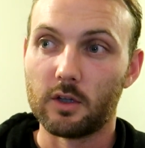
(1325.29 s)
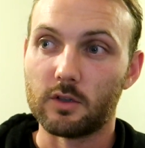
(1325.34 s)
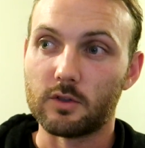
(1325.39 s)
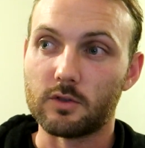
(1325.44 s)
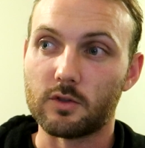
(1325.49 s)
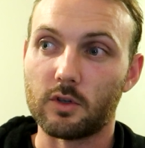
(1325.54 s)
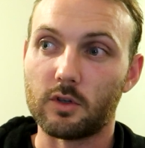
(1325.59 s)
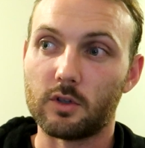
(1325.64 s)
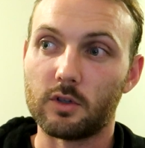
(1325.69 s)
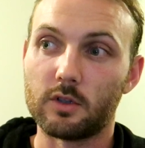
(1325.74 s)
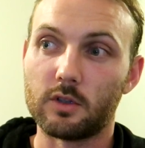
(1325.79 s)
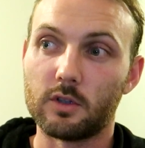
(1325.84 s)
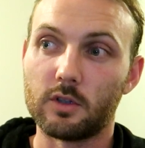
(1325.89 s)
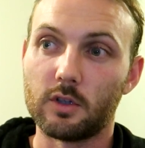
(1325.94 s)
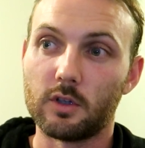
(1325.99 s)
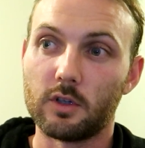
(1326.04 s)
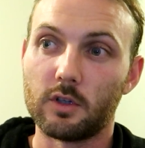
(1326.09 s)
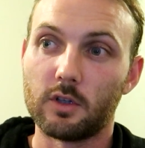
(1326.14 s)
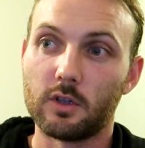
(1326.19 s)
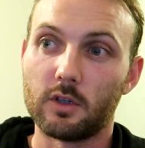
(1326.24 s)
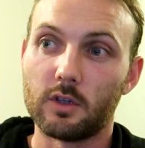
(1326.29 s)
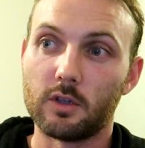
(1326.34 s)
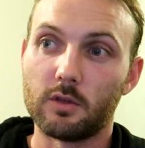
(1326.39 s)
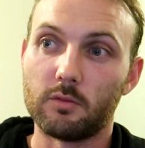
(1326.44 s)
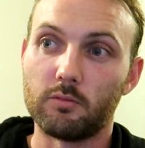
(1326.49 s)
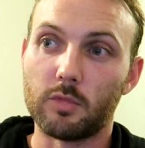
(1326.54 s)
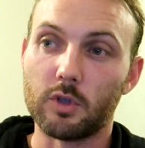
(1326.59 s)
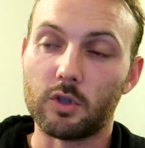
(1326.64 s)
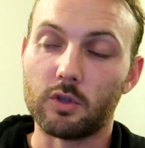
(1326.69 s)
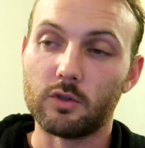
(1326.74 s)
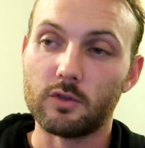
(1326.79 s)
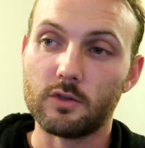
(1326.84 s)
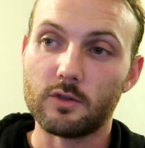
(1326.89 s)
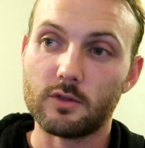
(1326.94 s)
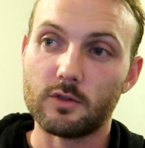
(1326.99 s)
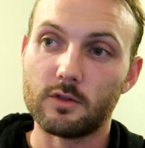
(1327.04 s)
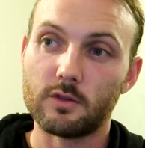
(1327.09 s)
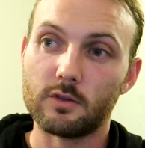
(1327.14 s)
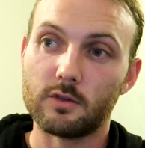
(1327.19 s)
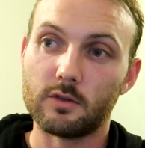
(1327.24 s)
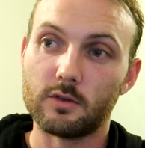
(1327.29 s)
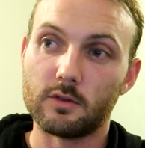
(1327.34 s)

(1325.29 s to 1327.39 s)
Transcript: So because